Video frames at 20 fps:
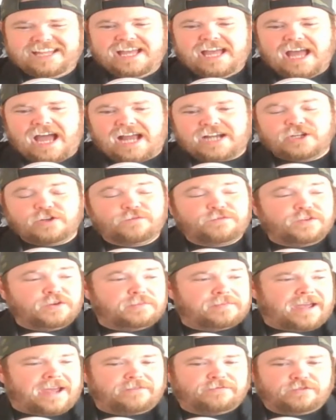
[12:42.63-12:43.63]
I do
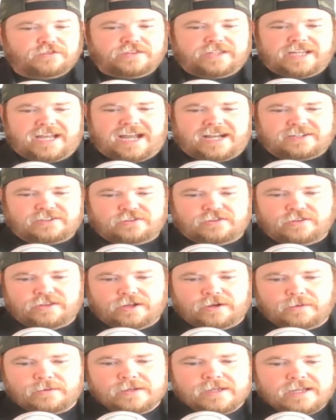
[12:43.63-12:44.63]
feel bad for the actor,
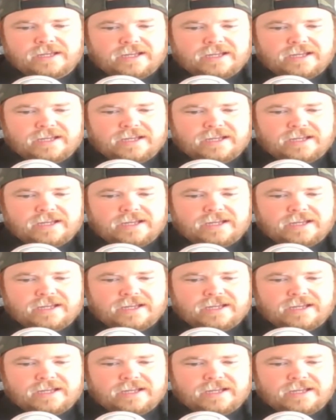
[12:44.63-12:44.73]
though.